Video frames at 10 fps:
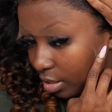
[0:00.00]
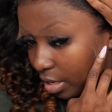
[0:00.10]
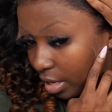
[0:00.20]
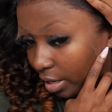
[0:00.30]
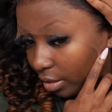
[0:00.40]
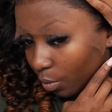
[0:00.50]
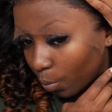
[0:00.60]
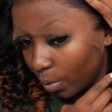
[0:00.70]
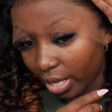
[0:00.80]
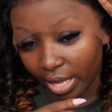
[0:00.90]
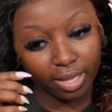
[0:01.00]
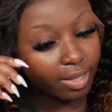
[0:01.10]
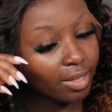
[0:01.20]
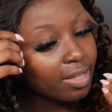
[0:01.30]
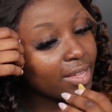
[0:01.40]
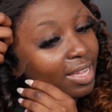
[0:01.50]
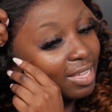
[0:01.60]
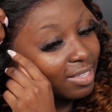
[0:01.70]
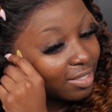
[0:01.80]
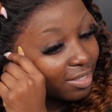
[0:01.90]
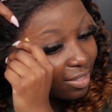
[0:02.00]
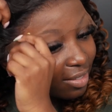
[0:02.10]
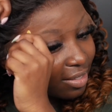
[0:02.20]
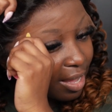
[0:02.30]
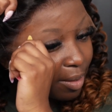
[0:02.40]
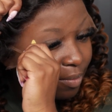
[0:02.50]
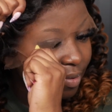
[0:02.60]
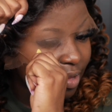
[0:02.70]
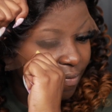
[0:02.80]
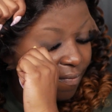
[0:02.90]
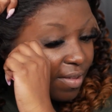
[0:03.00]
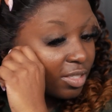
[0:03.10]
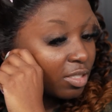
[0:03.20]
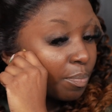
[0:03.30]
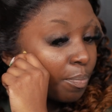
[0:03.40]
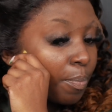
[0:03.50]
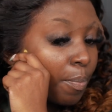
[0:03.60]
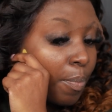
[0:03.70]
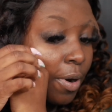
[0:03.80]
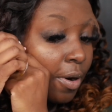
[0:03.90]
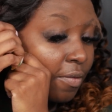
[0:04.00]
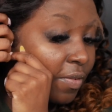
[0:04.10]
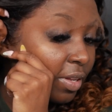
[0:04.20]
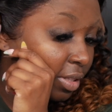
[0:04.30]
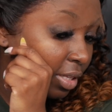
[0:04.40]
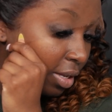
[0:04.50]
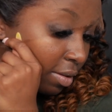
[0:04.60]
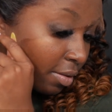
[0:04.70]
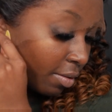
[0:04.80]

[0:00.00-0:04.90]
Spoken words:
And like the wig is like, it fits perfectly.